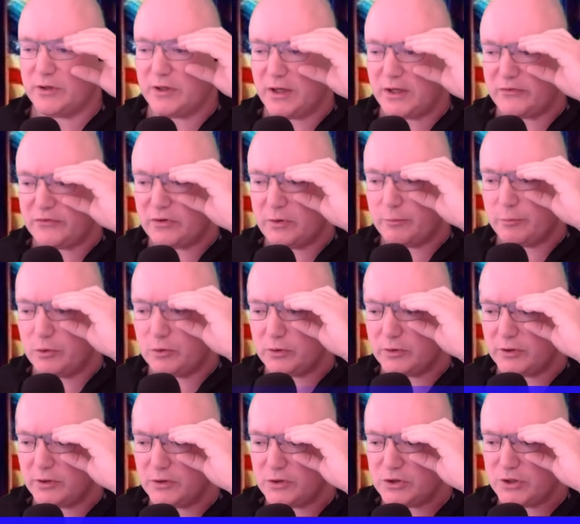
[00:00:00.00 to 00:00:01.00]
Yes, I'm
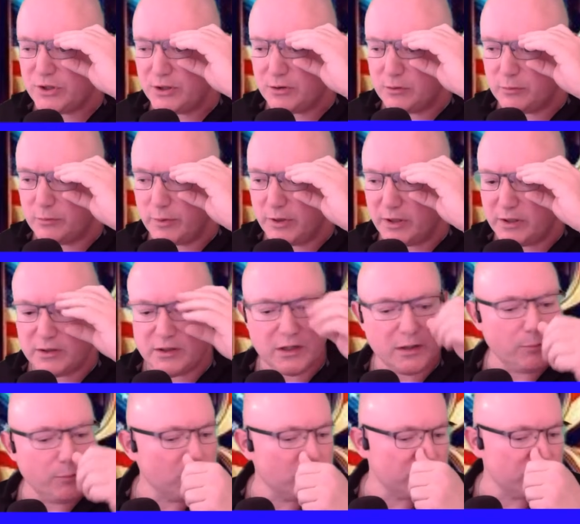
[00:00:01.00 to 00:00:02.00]
building a channel, Matt.
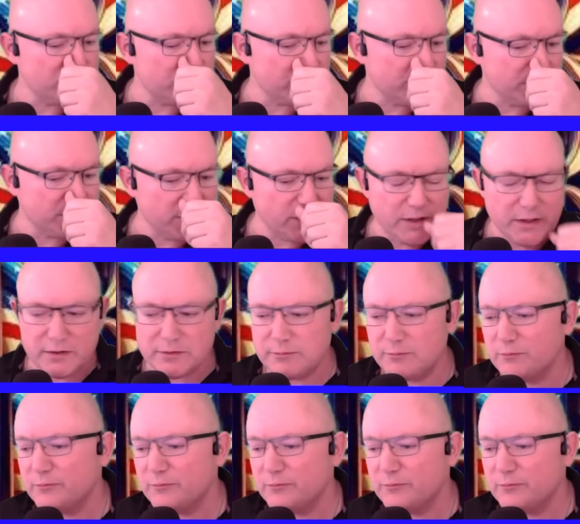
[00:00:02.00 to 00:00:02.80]
I appreciate that.